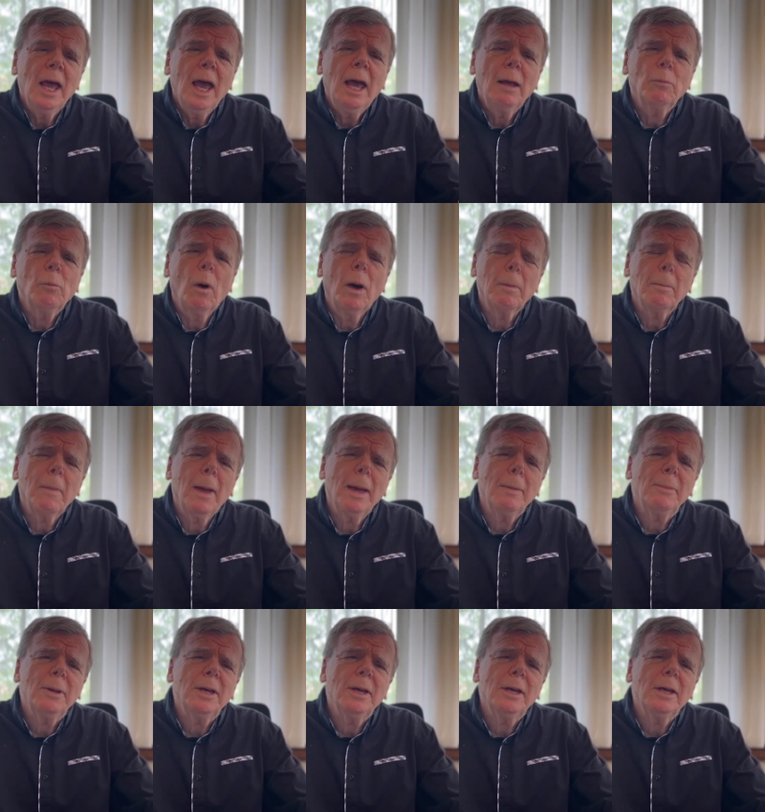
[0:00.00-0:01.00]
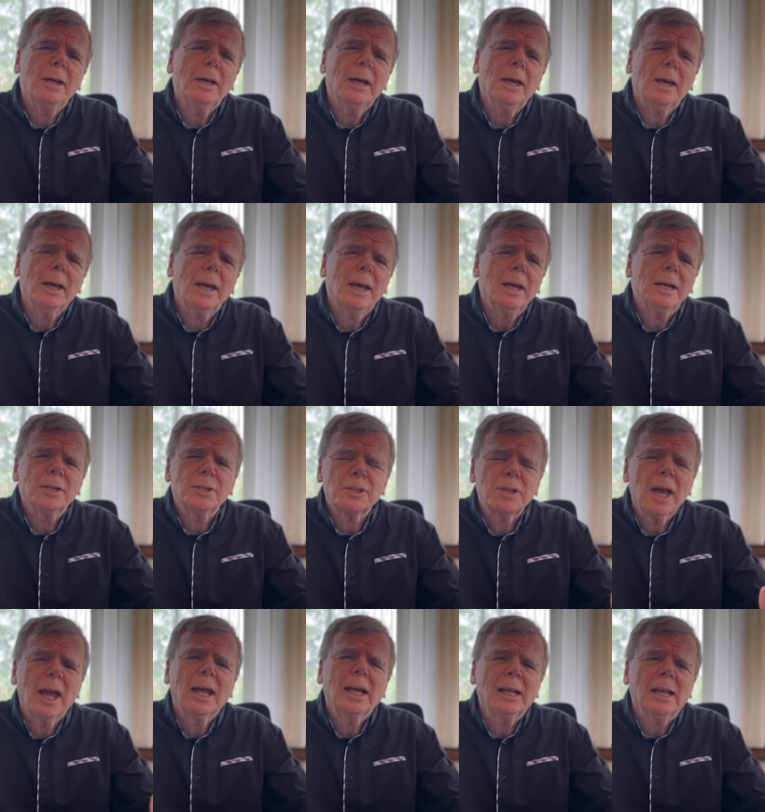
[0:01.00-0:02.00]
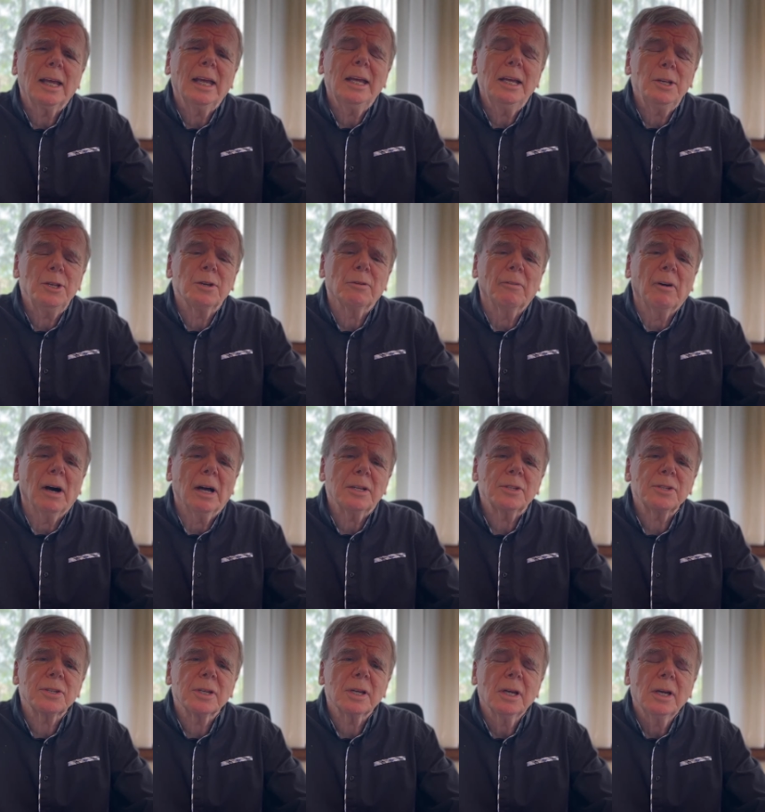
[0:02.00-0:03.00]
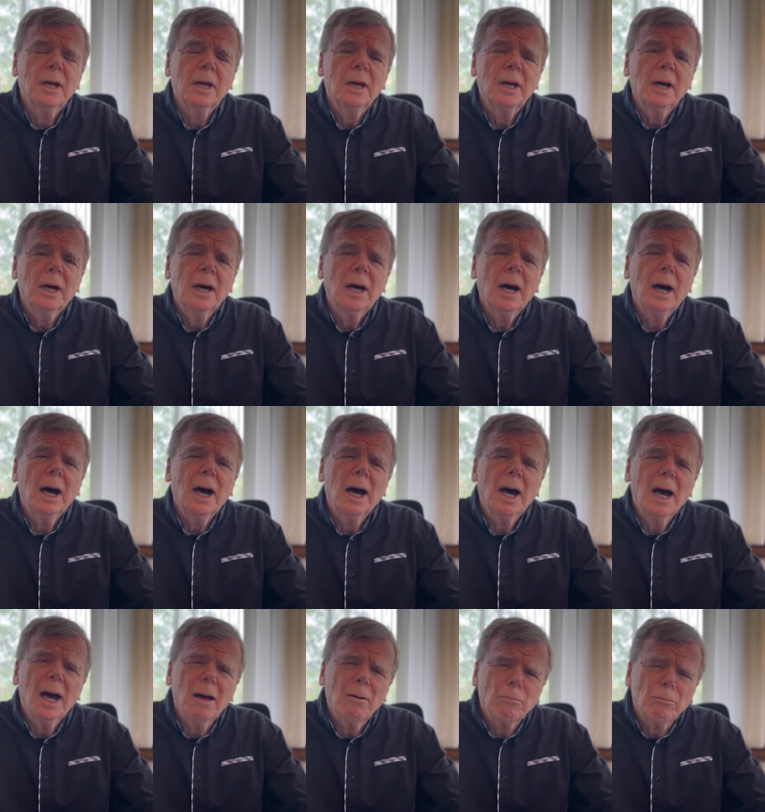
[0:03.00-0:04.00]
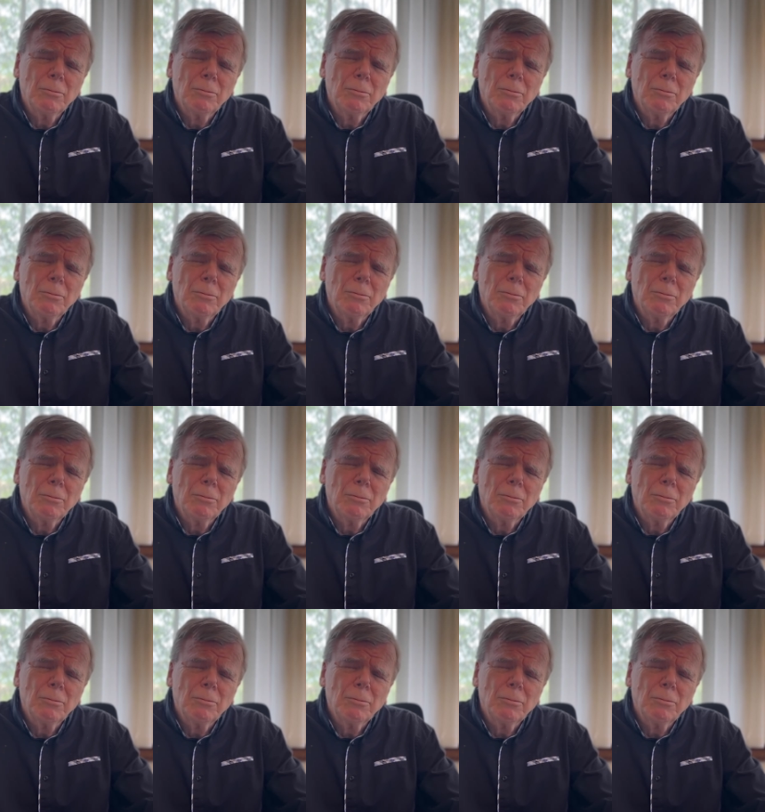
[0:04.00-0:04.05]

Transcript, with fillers: and what maybe He is saying to each of us. Uh,